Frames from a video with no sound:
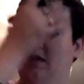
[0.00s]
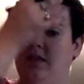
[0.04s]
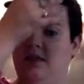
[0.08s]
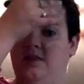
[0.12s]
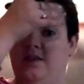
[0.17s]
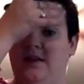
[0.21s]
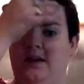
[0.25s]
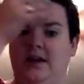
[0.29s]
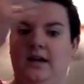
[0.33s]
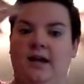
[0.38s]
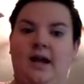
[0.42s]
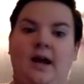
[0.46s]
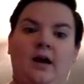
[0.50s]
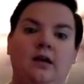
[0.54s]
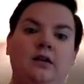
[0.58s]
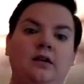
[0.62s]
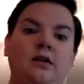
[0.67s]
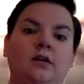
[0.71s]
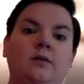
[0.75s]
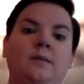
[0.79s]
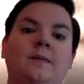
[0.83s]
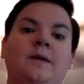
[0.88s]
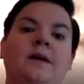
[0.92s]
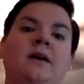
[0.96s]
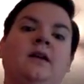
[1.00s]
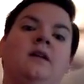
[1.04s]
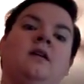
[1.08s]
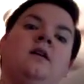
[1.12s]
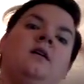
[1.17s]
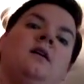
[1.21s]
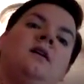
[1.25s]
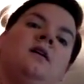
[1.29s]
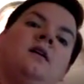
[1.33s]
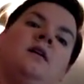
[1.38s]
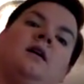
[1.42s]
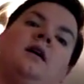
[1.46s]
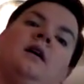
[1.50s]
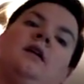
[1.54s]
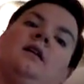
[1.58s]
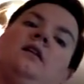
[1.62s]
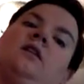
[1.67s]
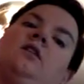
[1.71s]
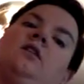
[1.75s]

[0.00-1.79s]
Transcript: thin it out a little bit, and